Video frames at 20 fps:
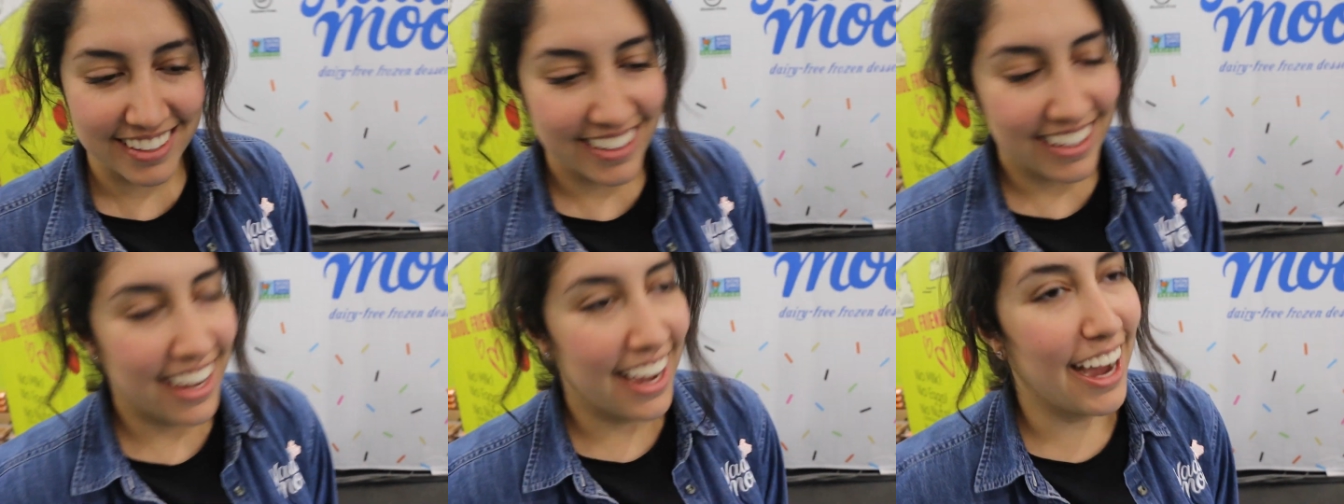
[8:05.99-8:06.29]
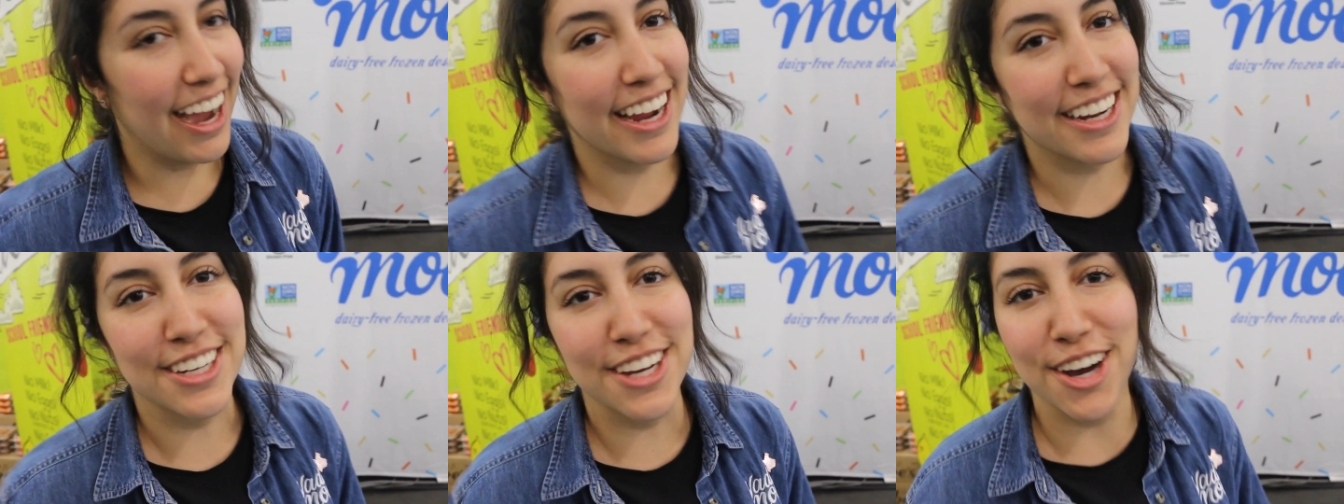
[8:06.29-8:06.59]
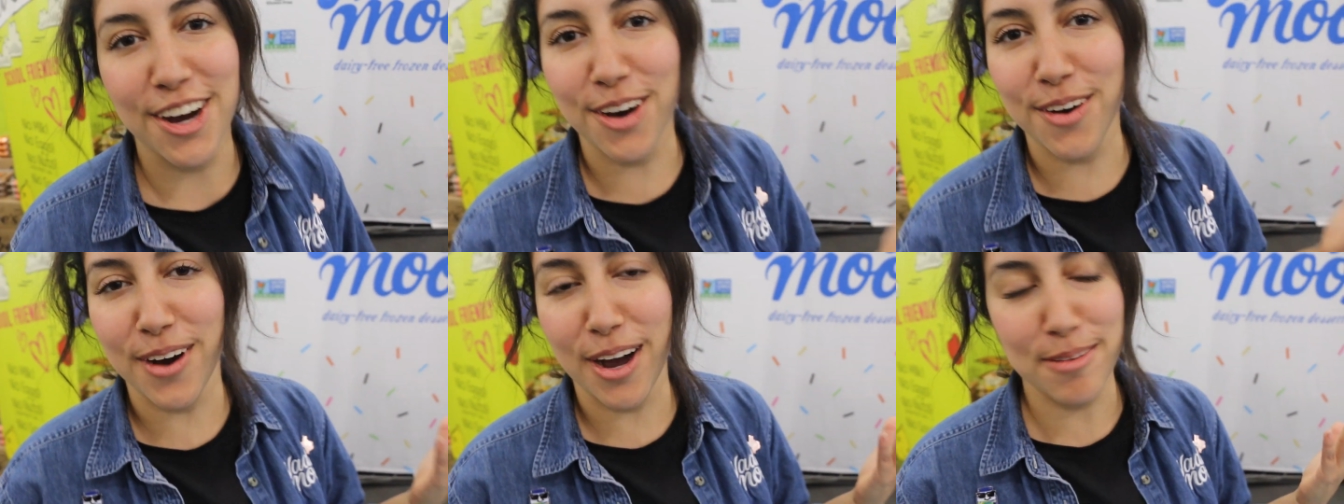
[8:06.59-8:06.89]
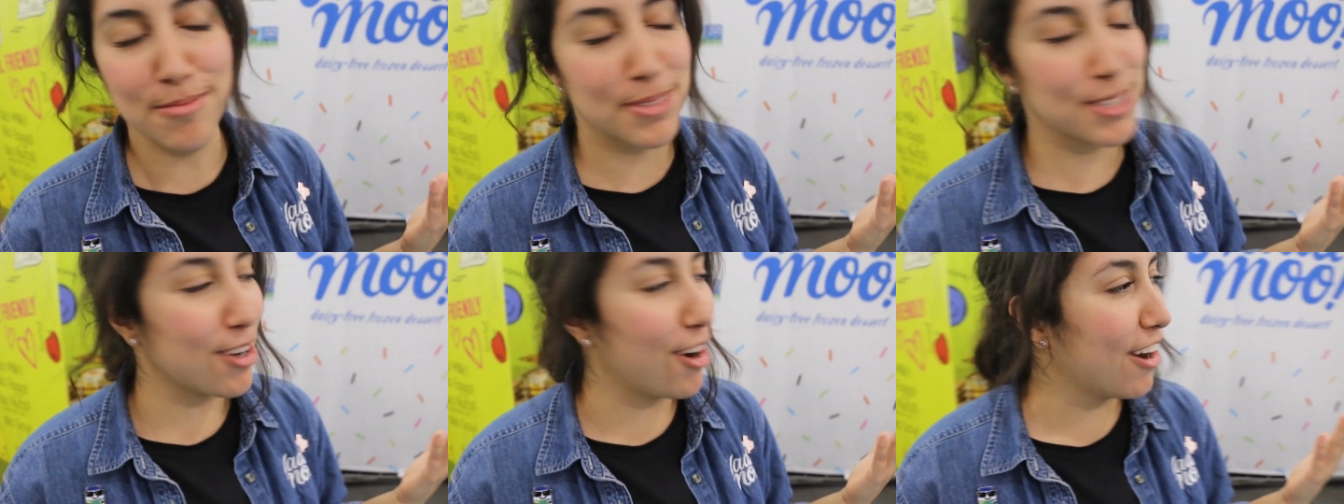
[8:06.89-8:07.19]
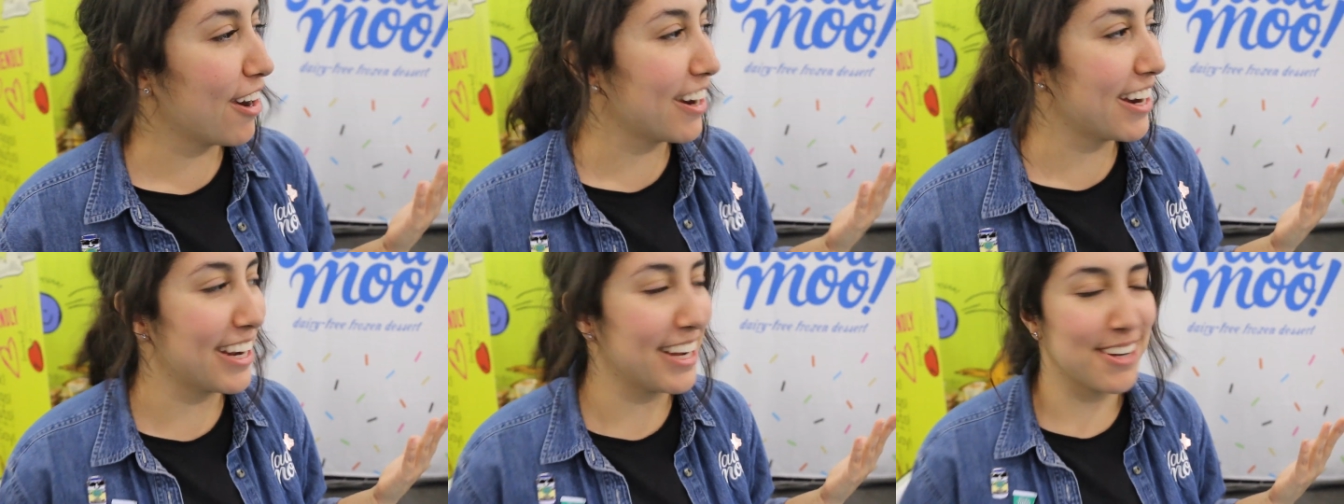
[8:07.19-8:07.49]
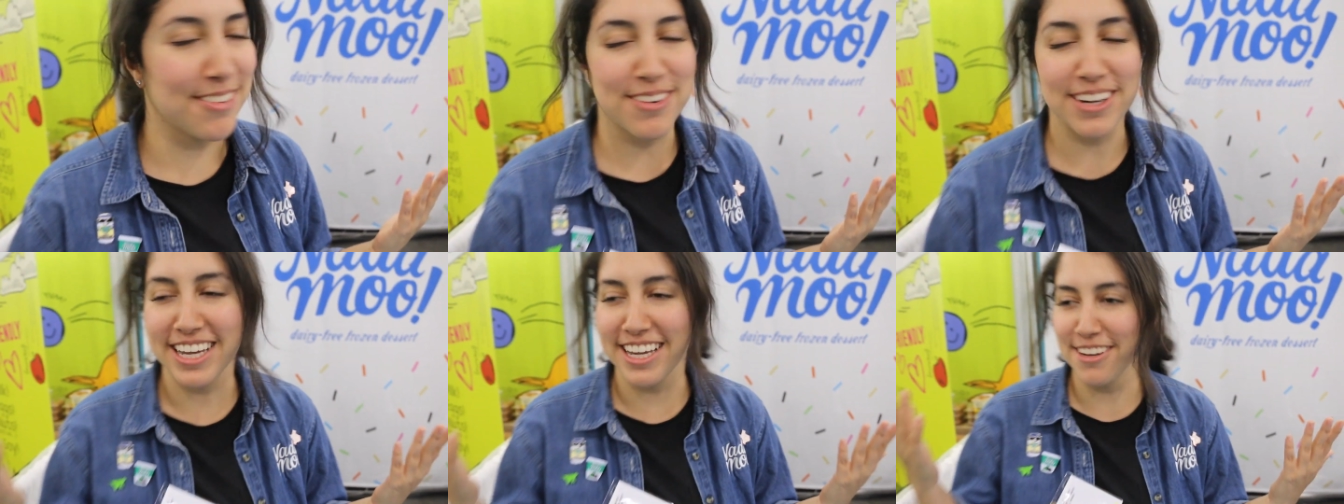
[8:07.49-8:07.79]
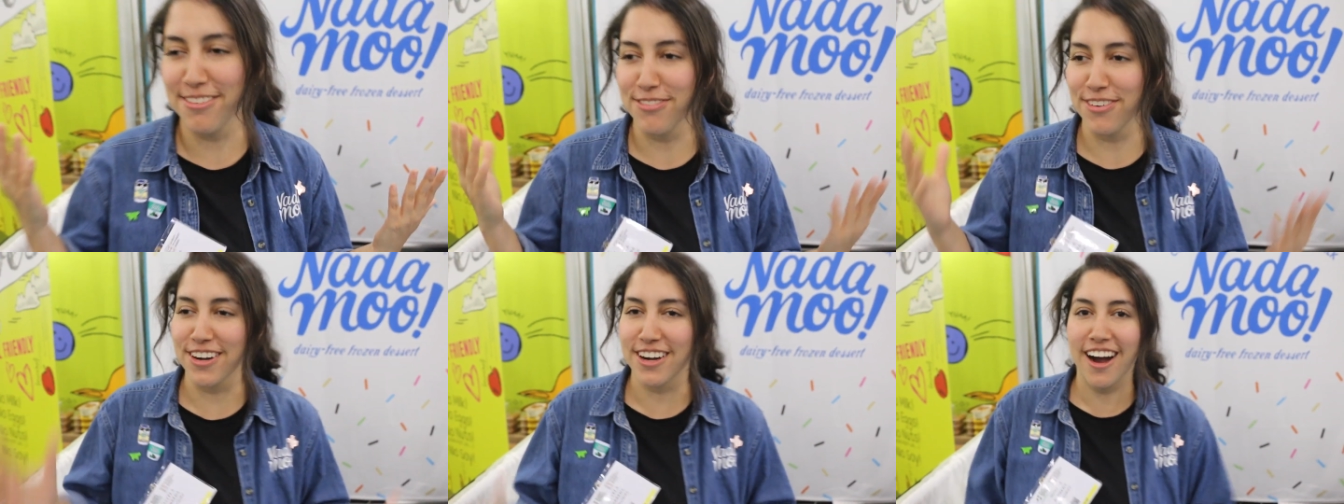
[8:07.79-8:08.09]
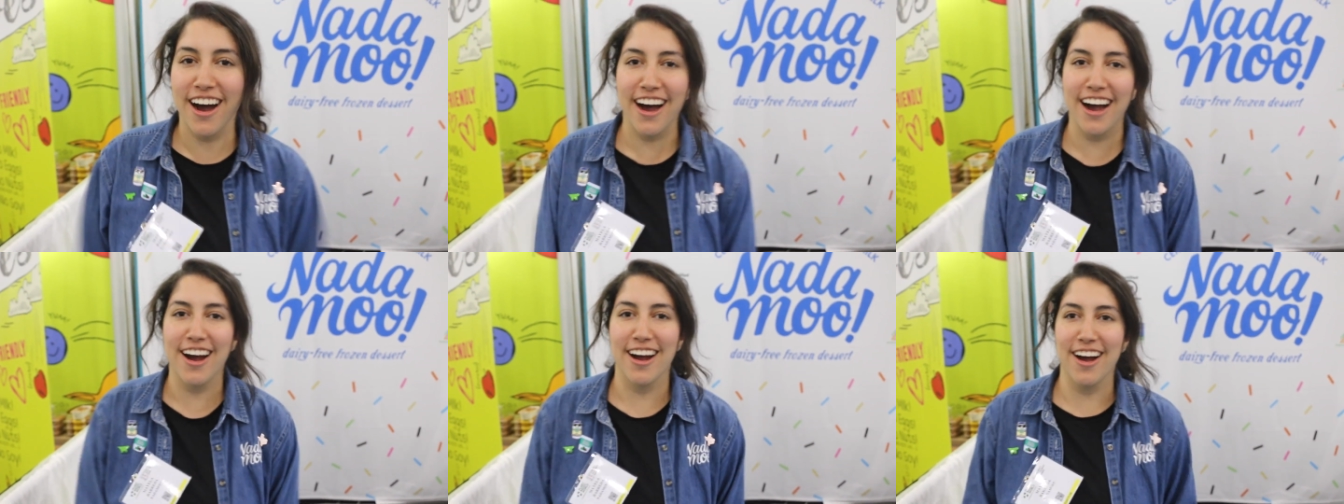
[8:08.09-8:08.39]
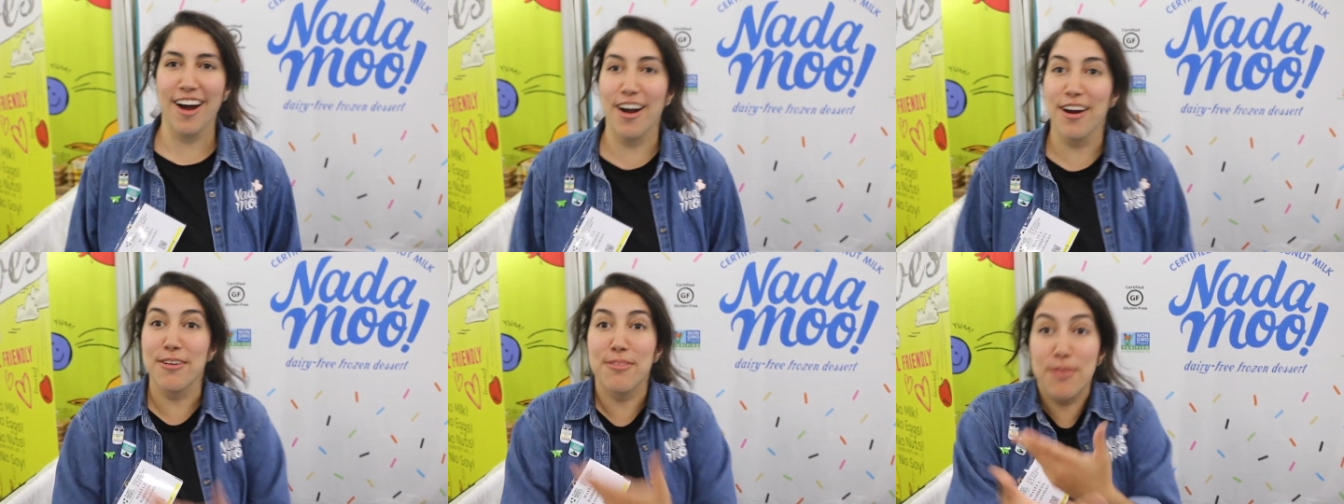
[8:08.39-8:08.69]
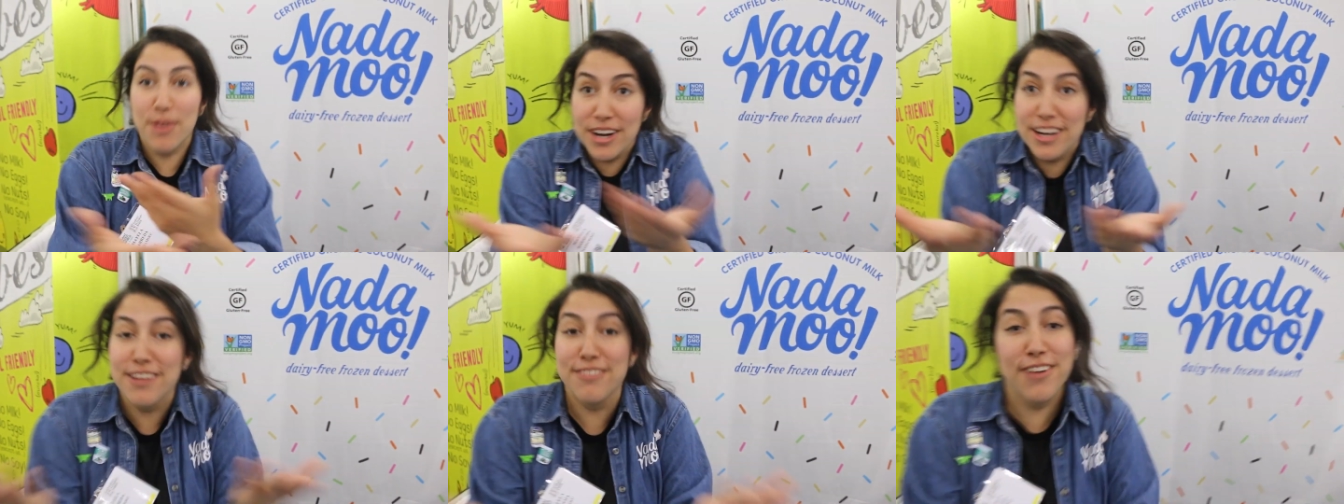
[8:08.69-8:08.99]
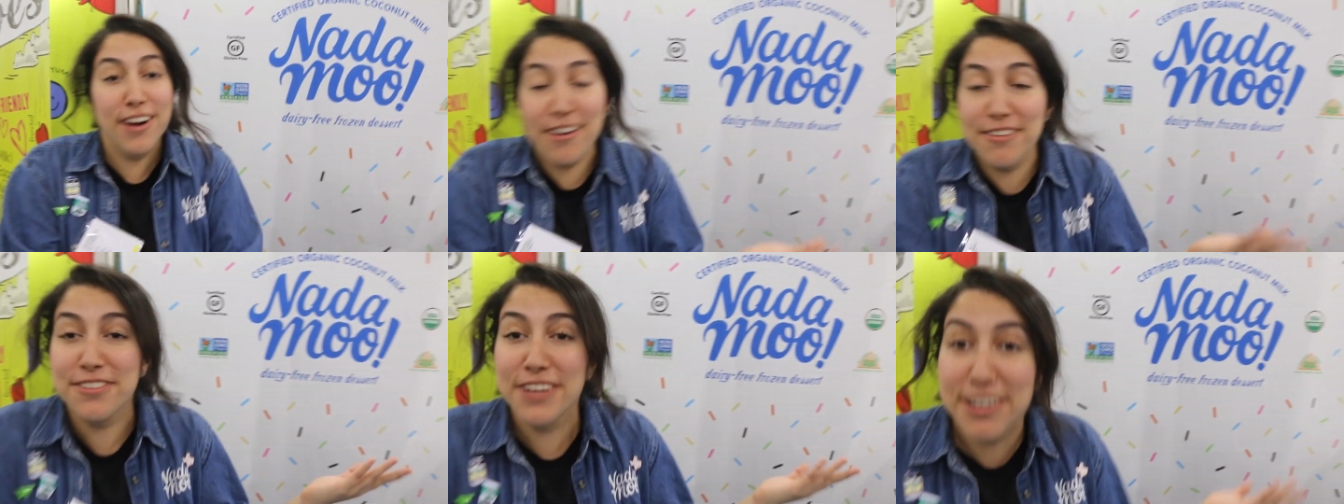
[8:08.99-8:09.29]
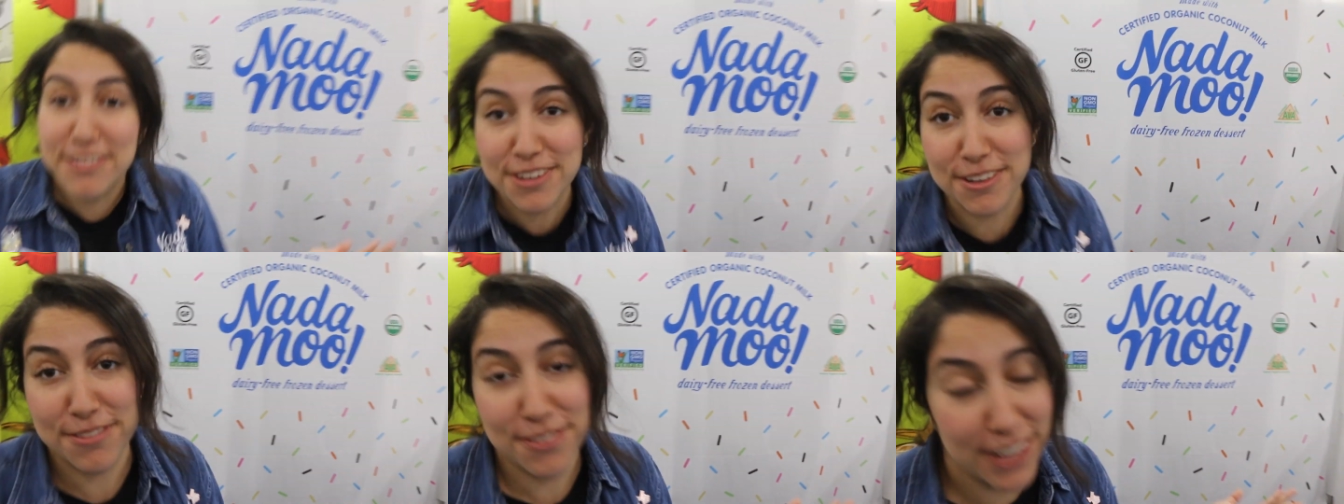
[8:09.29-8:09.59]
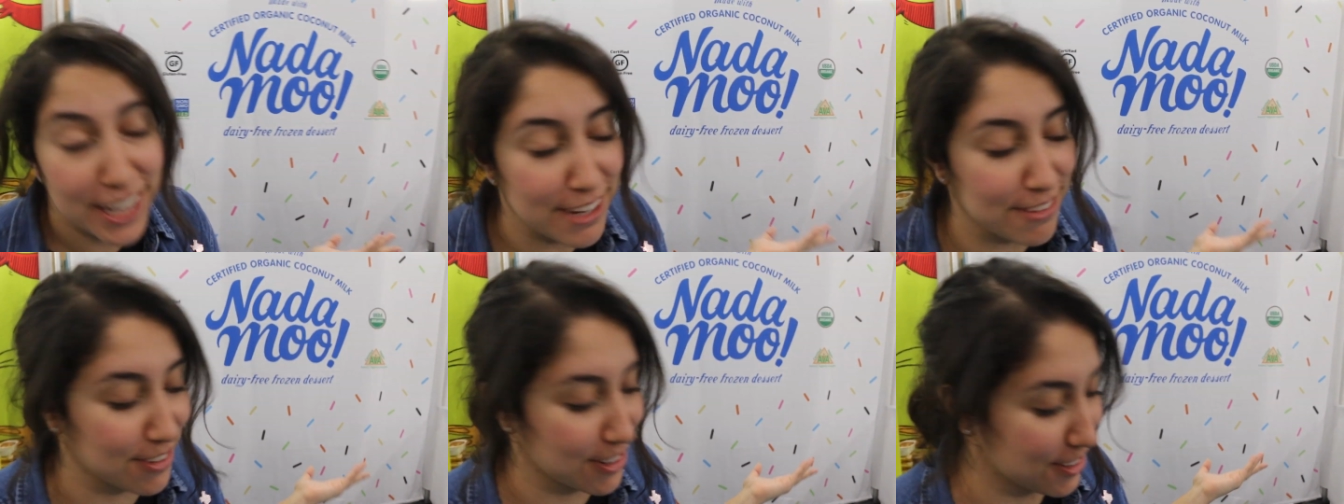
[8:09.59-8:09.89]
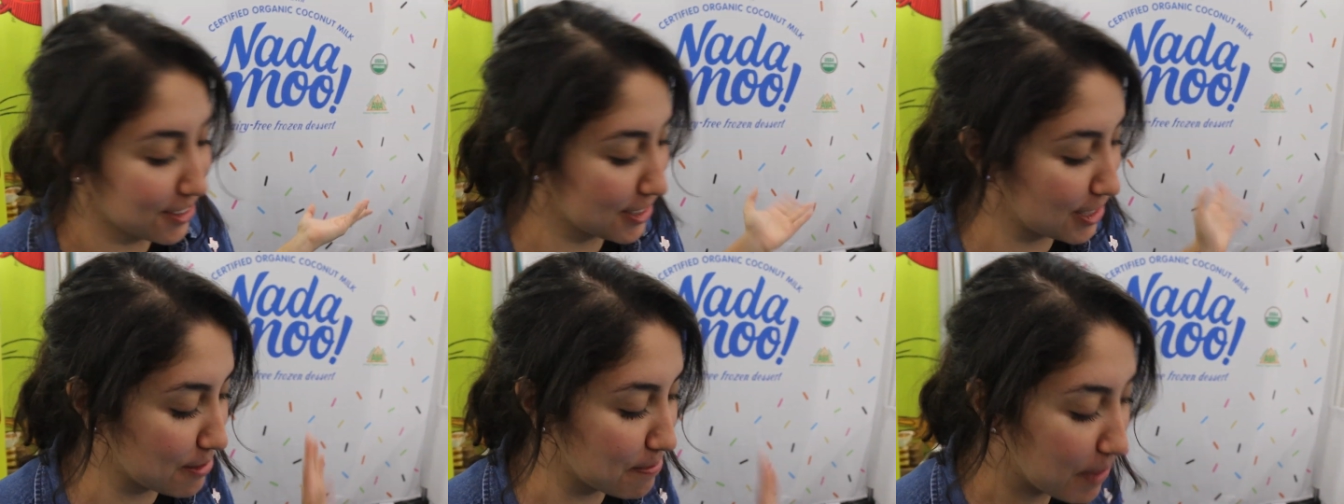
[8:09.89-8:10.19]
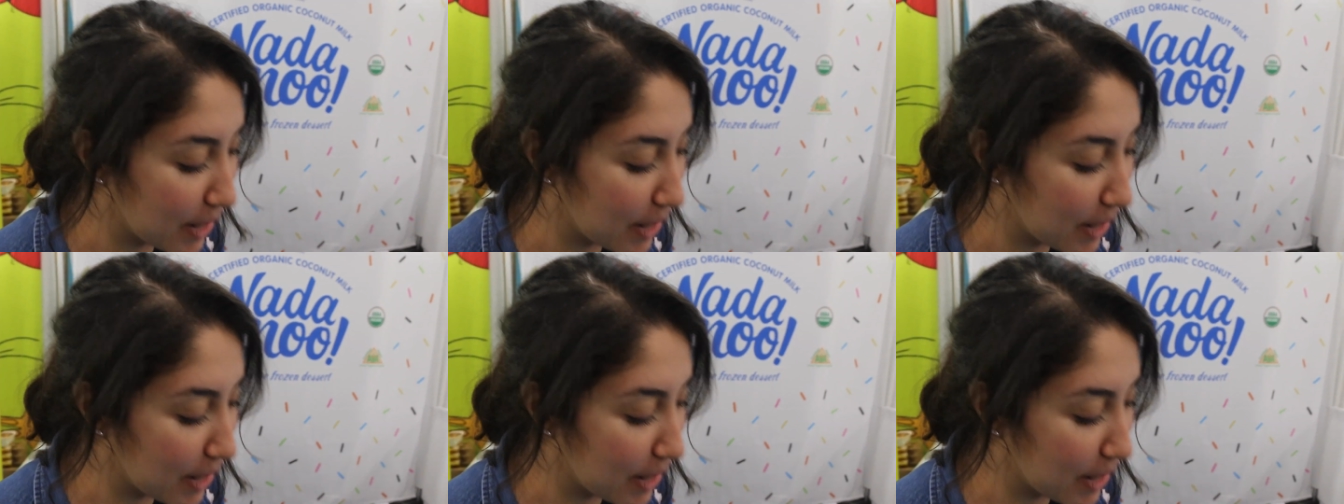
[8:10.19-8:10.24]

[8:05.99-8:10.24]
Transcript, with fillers: Road? I know, I'm sorry. We forgot our one of our favorite flavors,